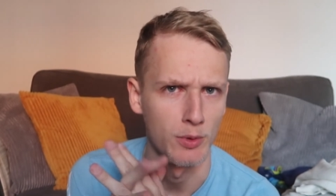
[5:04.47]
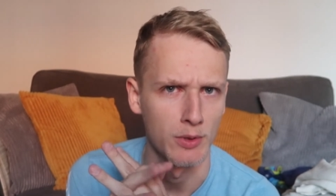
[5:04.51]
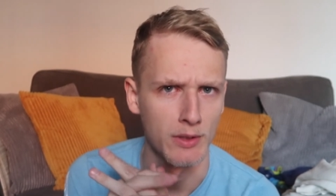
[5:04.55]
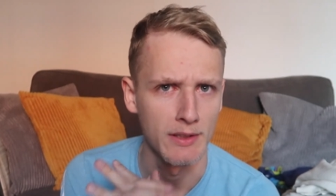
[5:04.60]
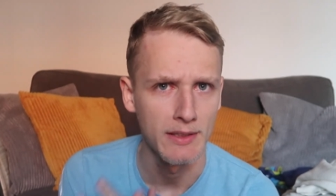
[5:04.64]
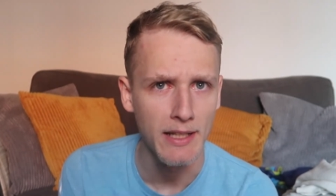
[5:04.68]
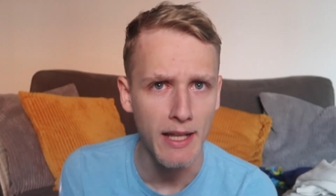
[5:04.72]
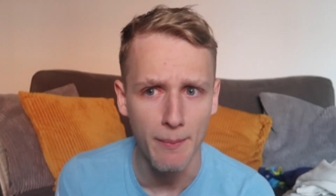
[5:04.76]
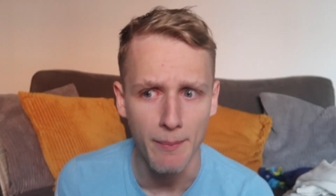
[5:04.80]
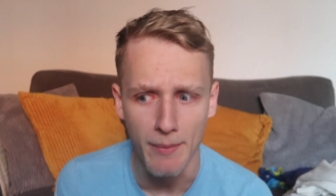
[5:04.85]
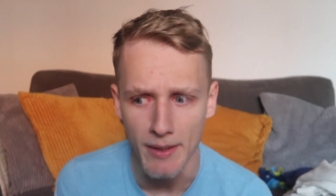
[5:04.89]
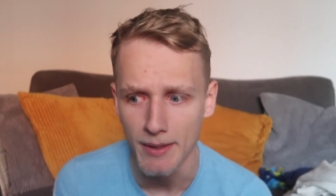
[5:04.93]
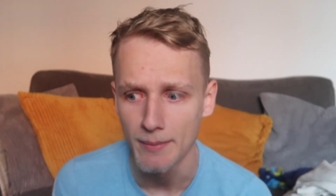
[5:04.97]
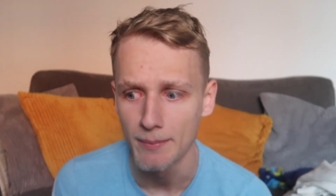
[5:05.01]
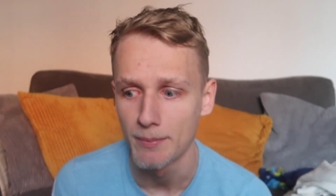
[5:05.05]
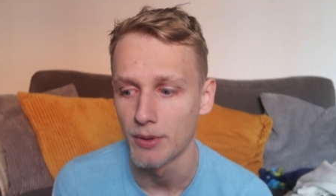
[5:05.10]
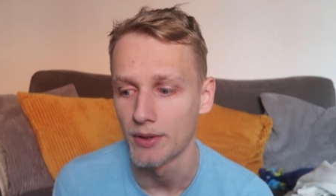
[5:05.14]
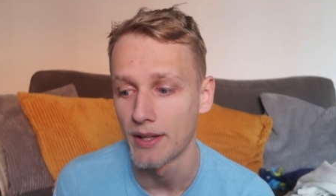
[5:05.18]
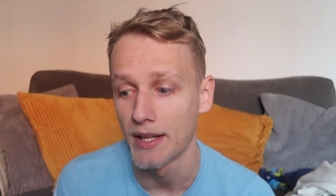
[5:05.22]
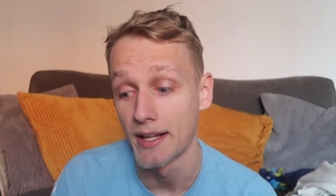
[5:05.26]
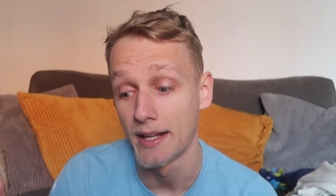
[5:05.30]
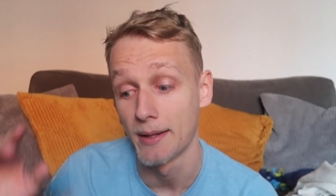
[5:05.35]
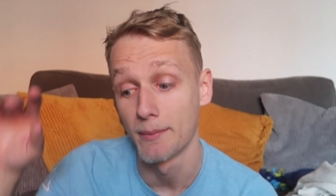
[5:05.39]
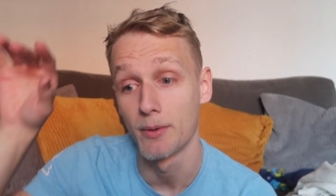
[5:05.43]
wouldn't let me.
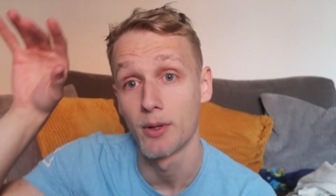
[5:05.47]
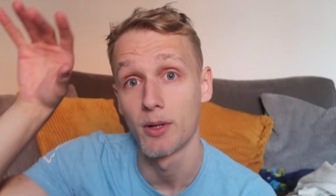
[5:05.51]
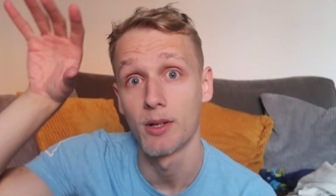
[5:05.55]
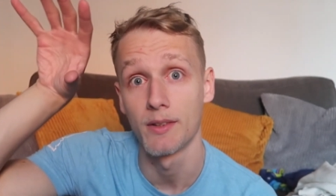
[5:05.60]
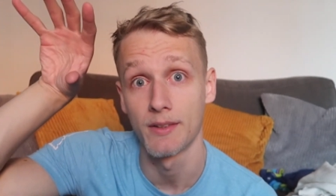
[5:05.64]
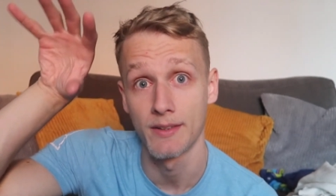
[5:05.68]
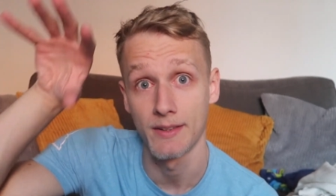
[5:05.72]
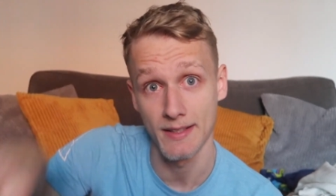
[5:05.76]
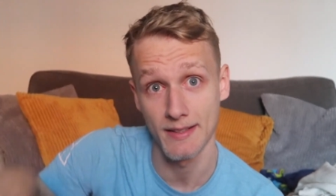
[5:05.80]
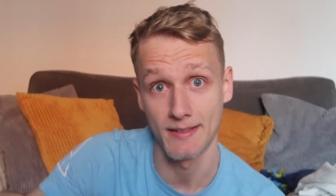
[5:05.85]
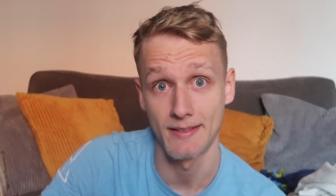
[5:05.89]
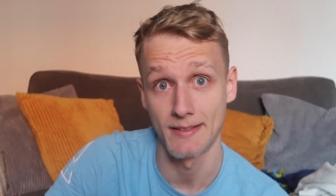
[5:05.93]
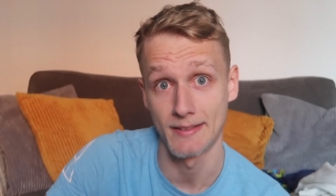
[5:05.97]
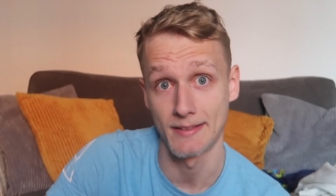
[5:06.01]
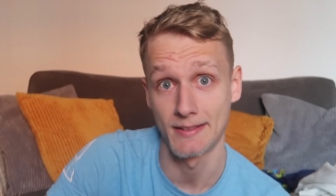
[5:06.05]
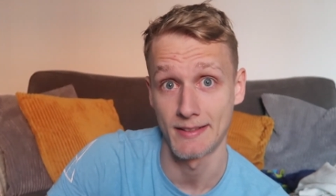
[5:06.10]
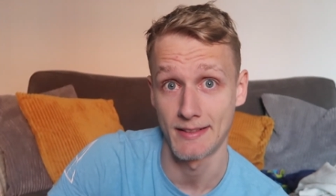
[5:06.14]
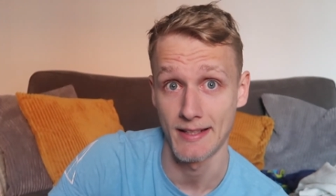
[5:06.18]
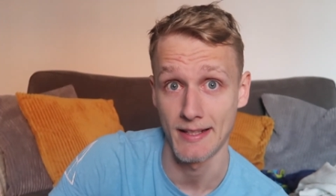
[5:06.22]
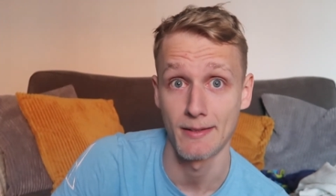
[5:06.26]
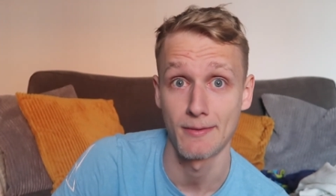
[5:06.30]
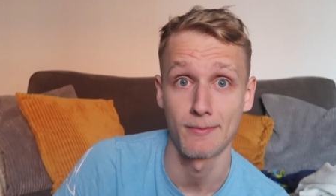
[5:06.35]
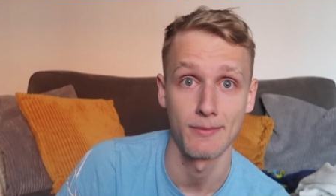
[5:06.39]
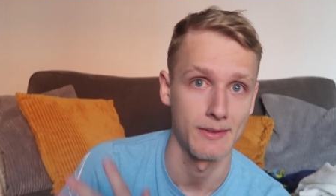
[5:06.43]
But then I bought this
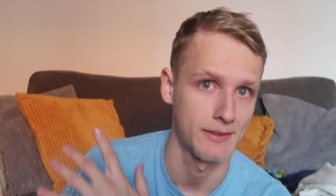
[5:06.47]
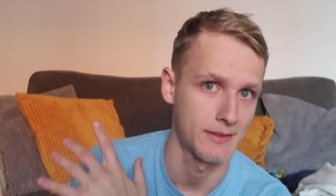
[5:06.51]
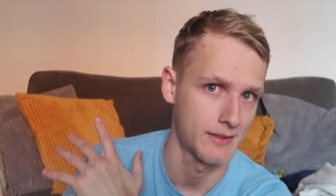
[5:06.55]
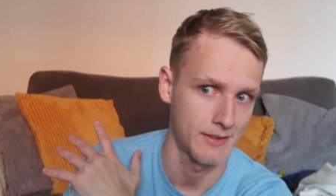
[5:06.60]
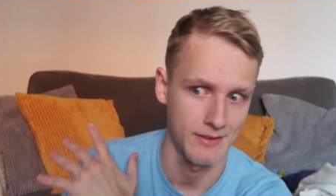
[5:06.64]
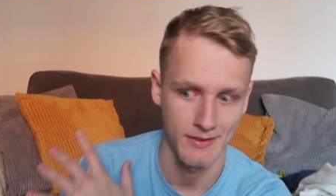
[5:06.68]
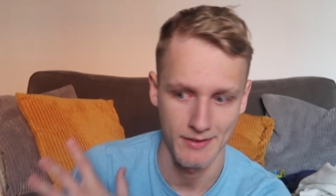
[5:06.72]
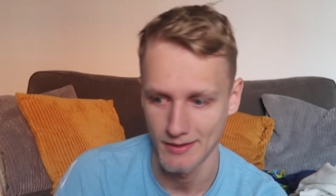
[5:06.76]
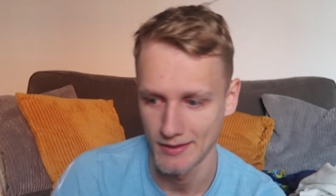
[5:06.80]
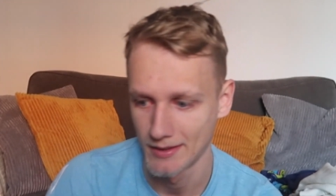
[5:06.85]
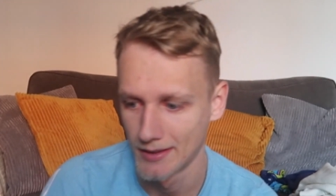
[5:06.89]
instead, which is...